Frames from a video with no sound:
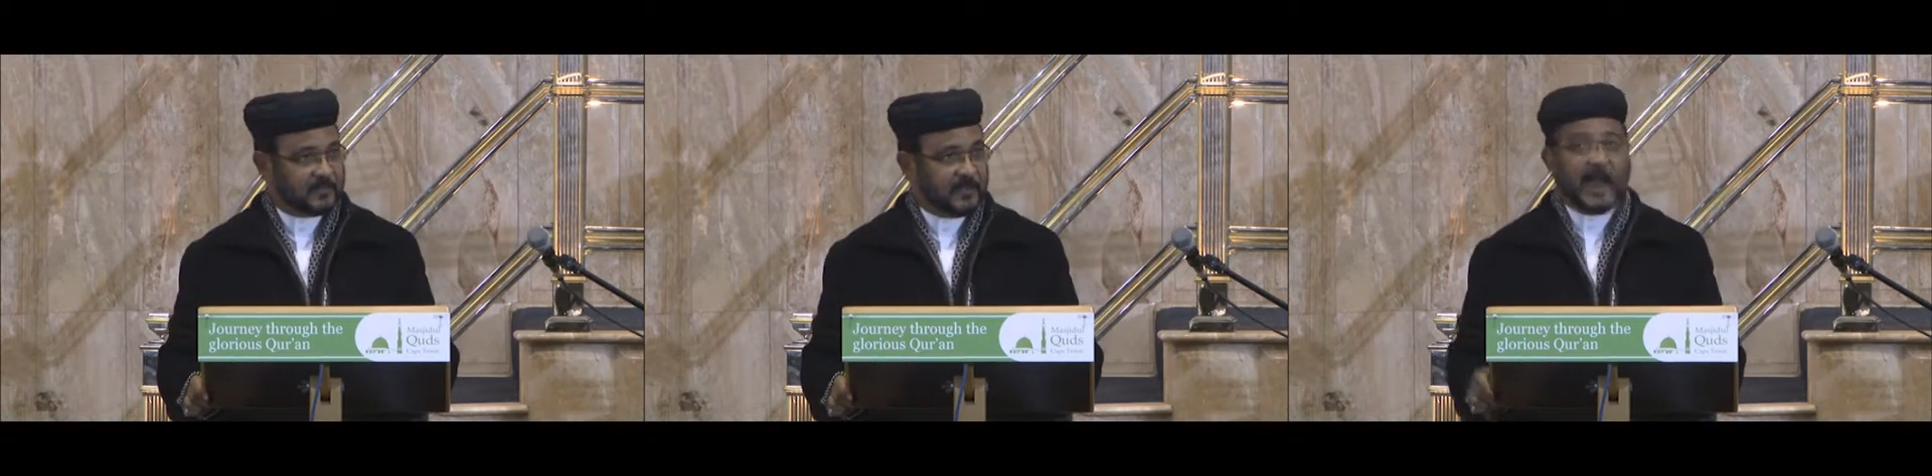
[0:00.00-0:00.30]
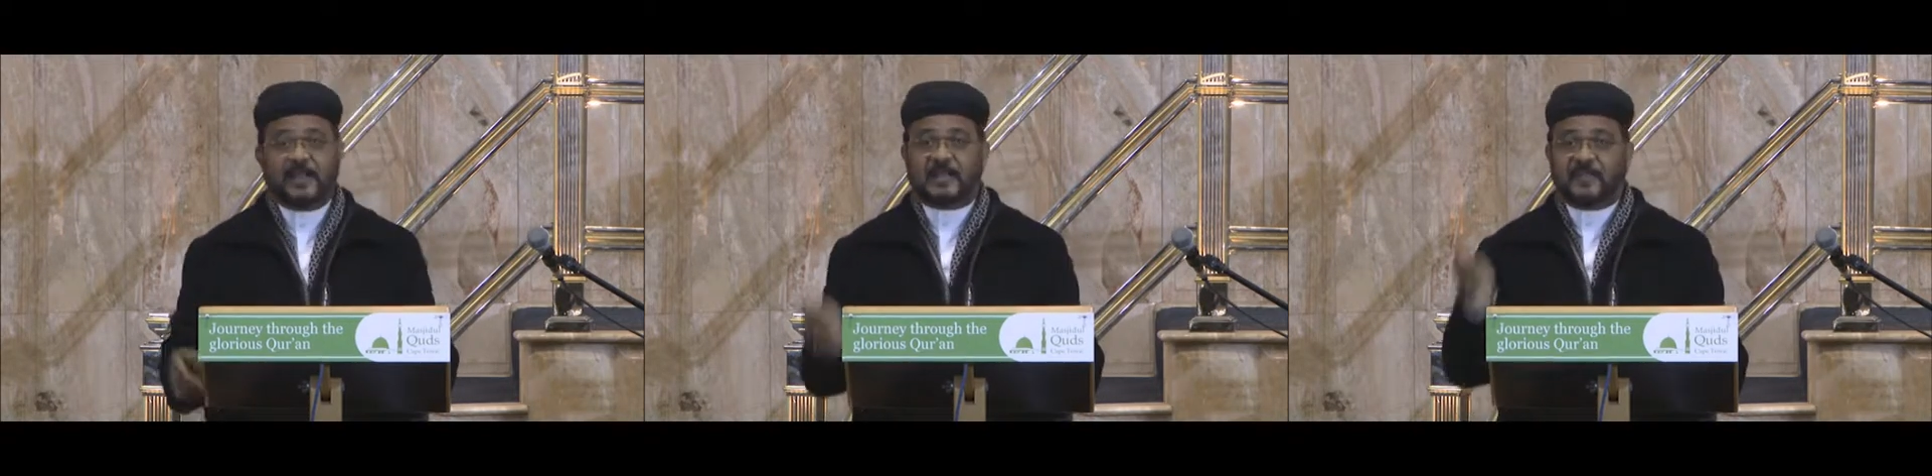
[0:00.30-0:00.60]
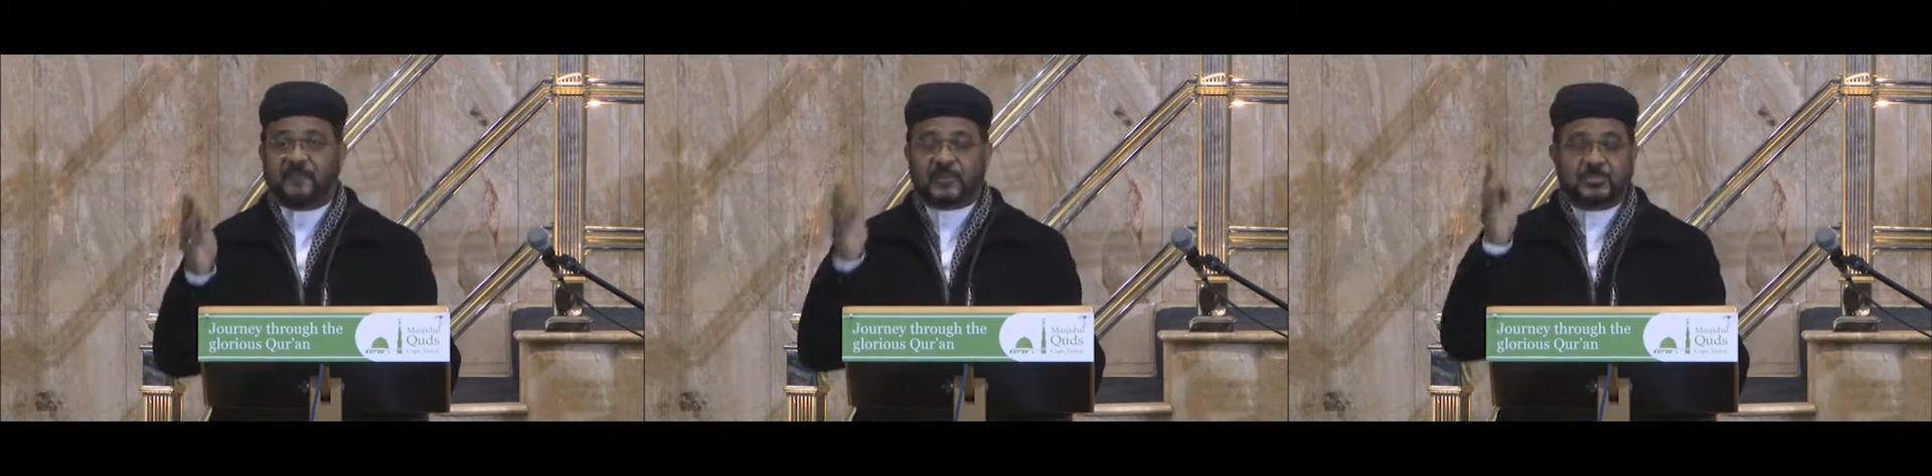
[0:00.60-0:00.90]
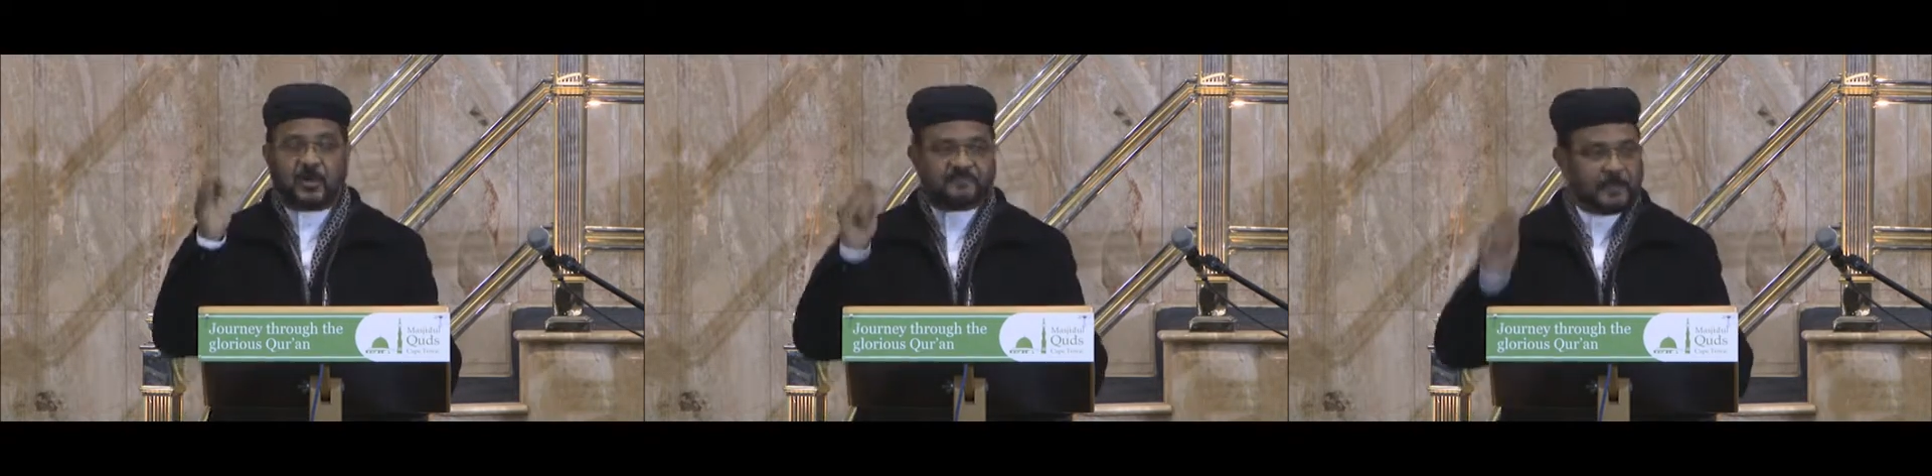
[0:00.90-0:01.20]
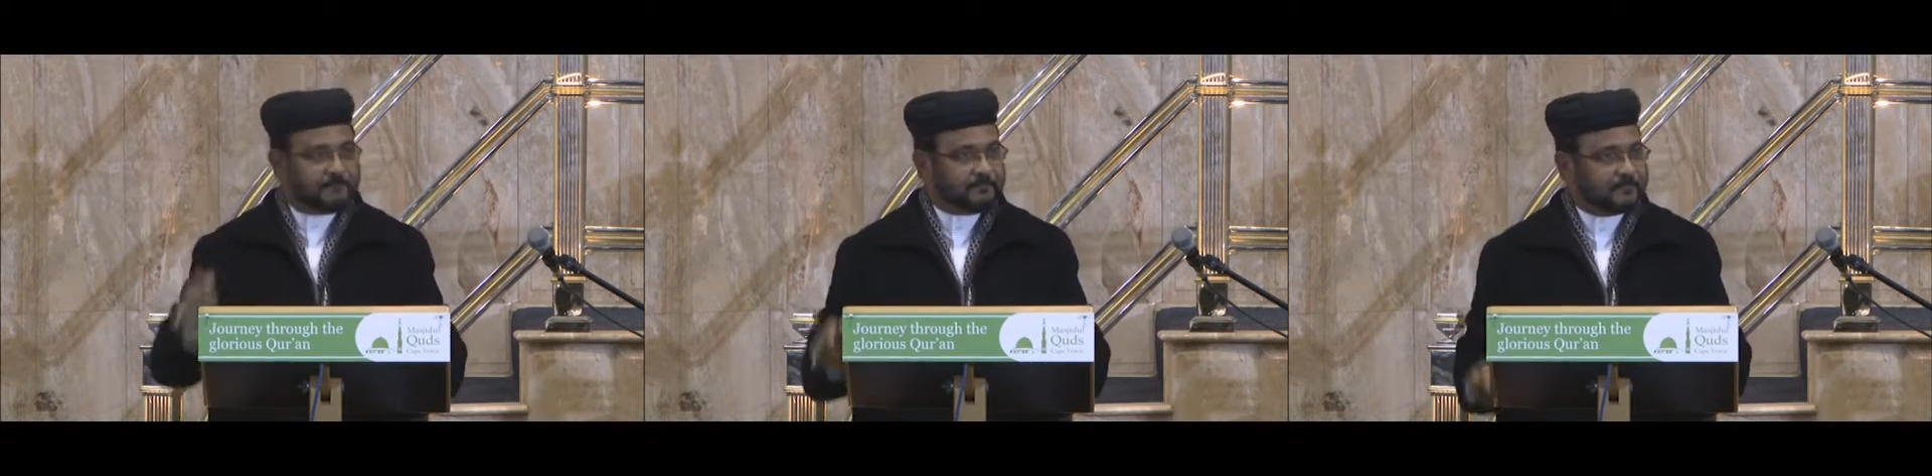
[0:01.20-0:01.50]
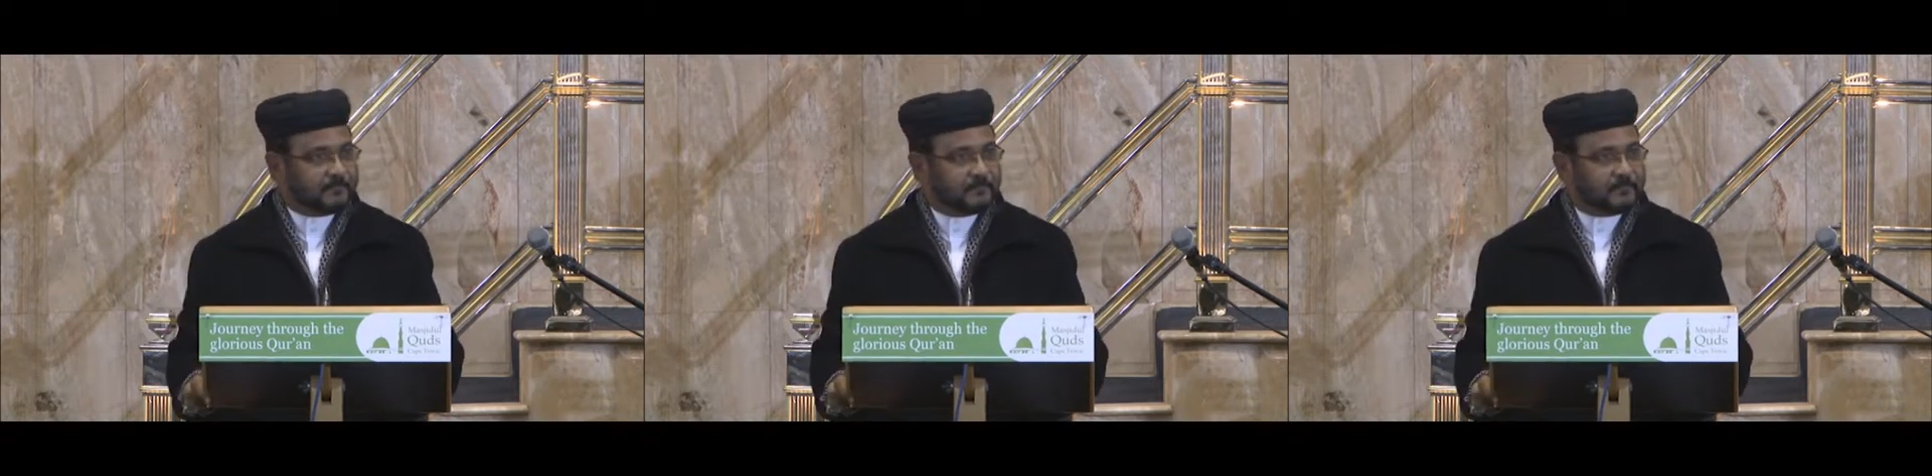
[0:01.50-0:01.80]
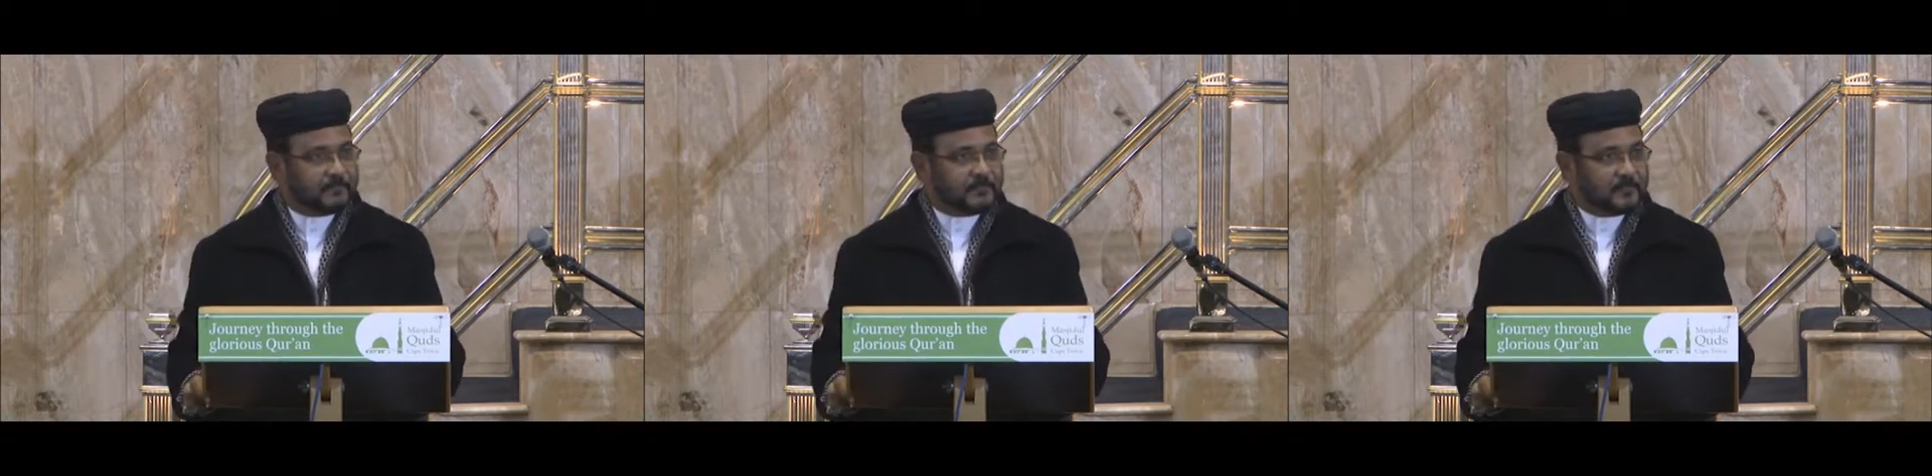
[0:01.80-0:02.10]
140 of them.
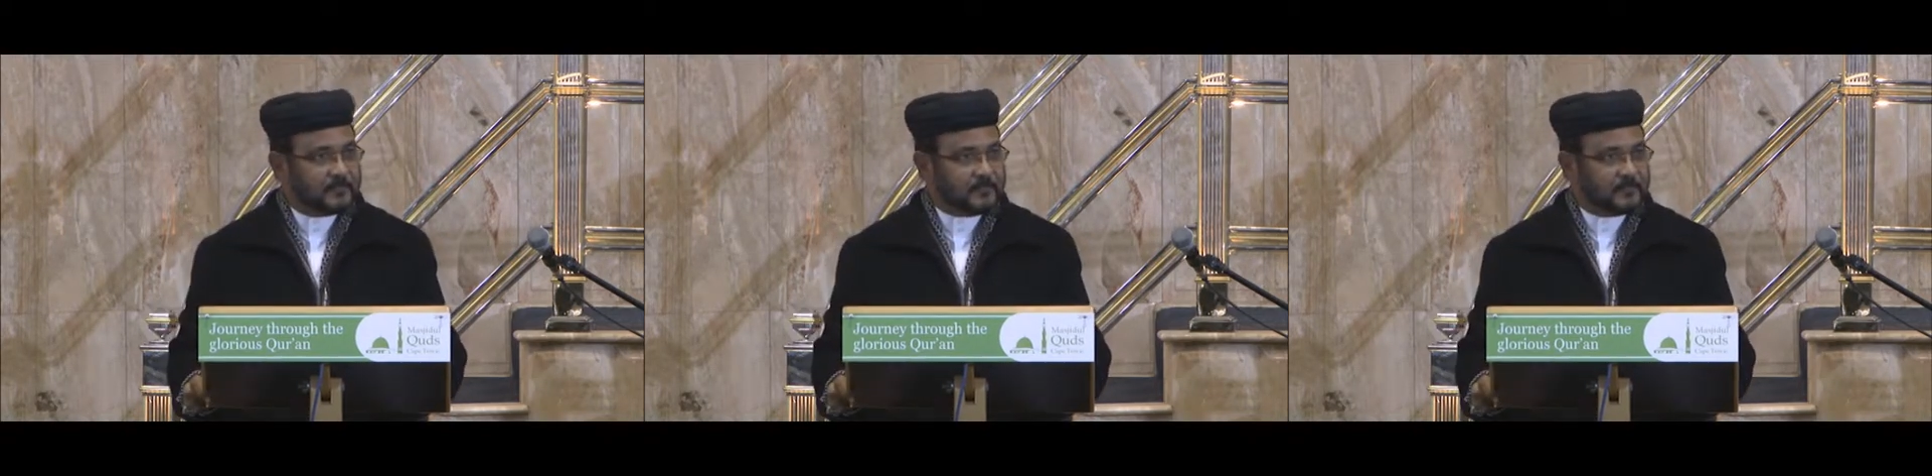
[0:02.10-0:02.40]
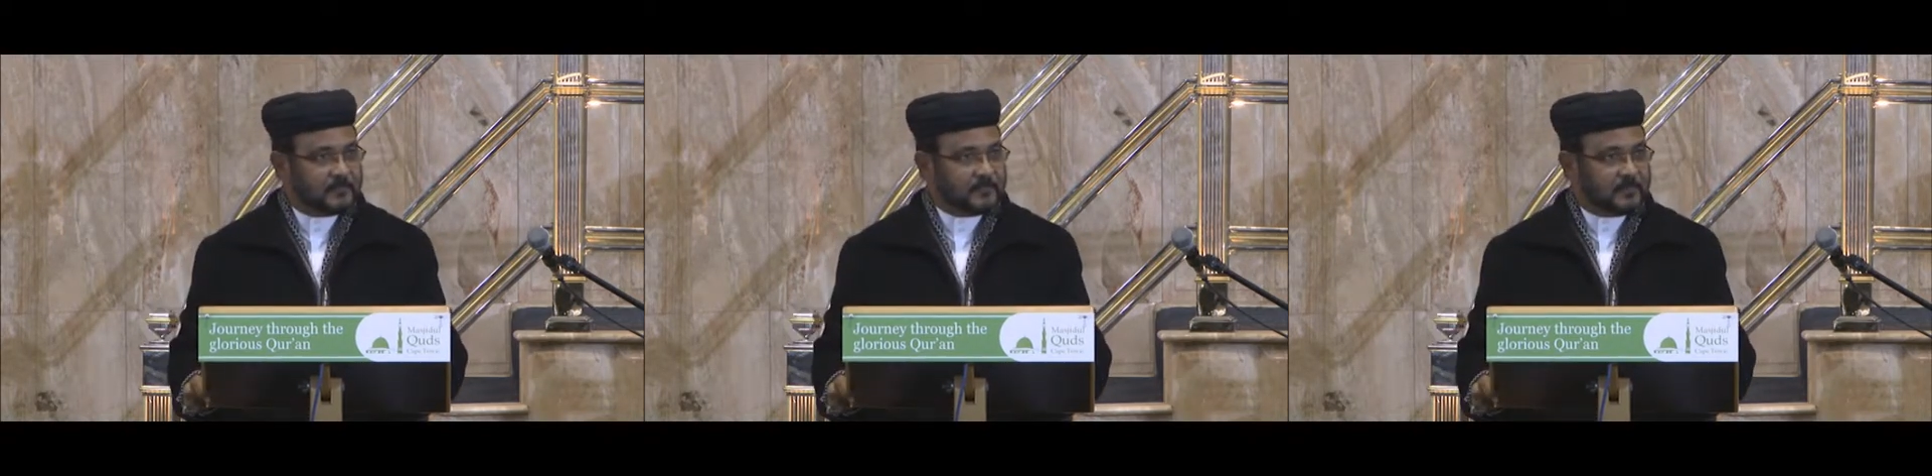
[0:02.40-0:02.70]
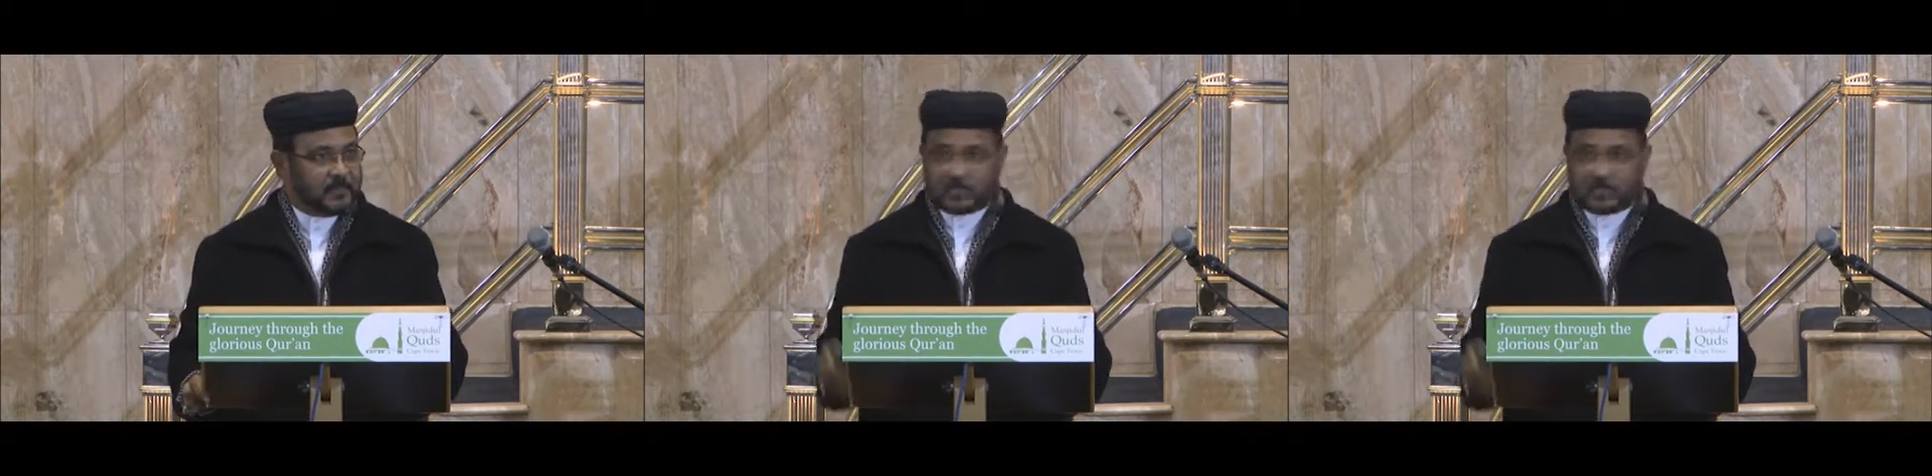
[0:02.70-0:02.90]
Not